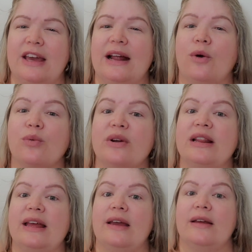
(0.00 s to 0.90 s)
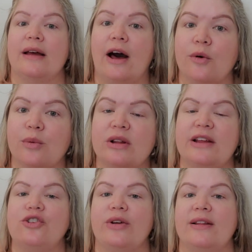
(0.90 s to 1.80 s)
And I'll really, I'll
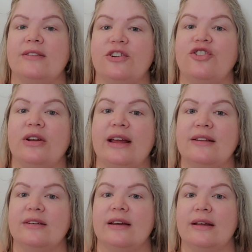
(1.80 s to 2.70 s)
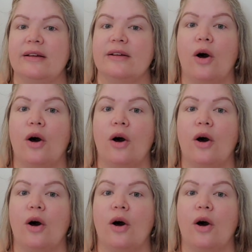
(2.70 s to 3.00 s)
really transition into